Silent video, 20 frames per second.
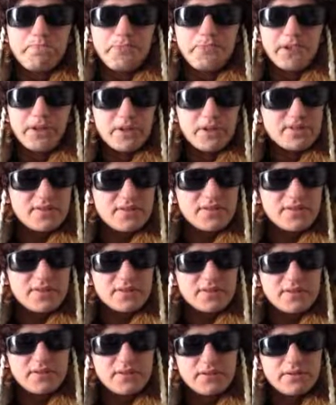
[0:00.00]

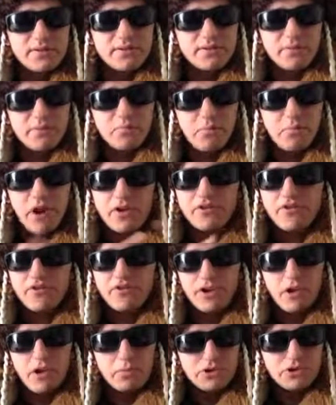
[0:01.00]
this
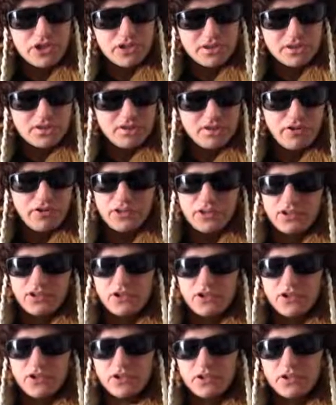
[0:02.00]
binary options
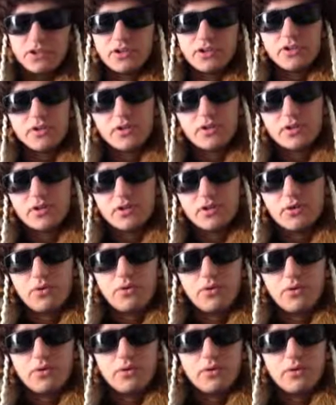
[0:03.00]
strategy
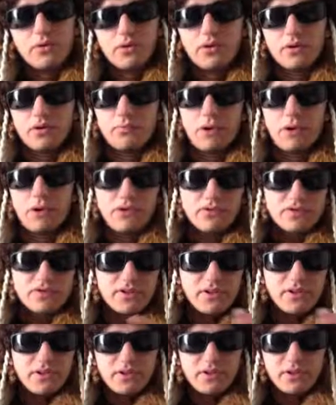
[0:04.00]
by
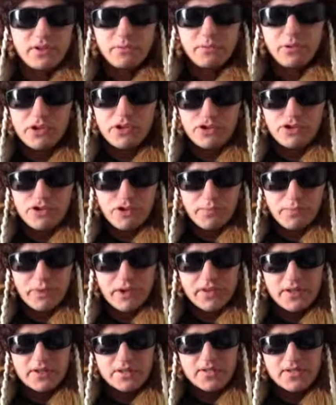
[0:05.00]
using the Bollinger
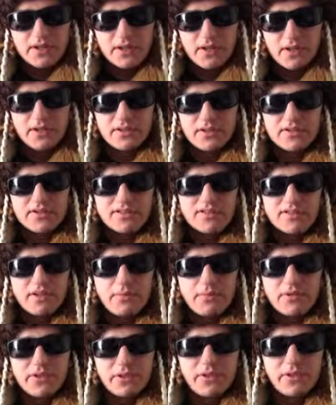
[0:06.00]
Bands is
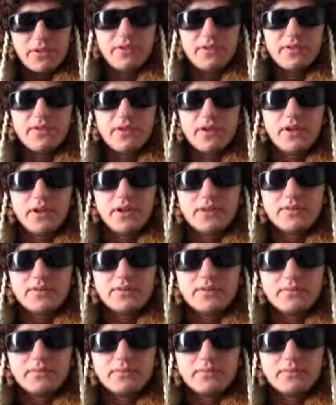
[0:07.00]
something that